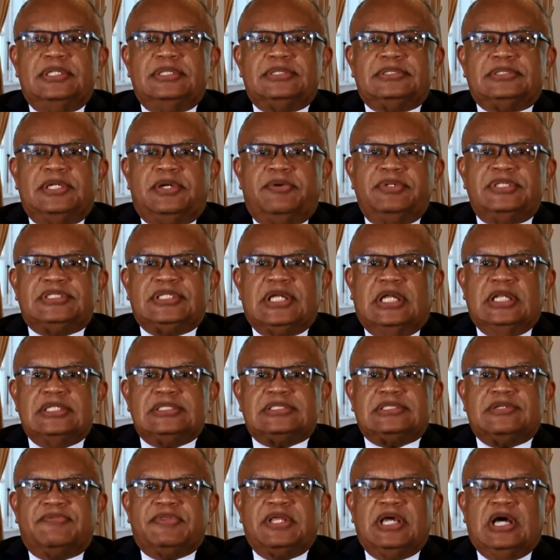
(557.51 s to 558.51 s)
to the
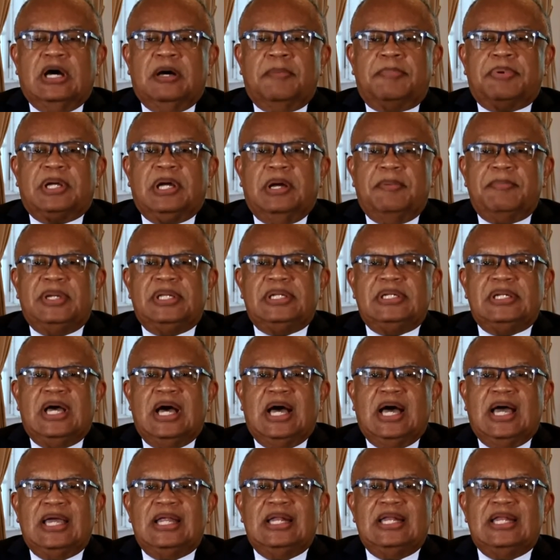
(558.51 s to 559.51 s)
results of the upcoming
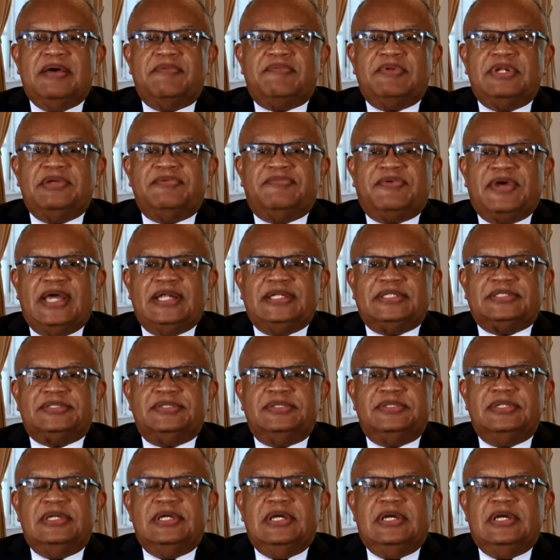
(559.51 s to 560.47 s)
high-level event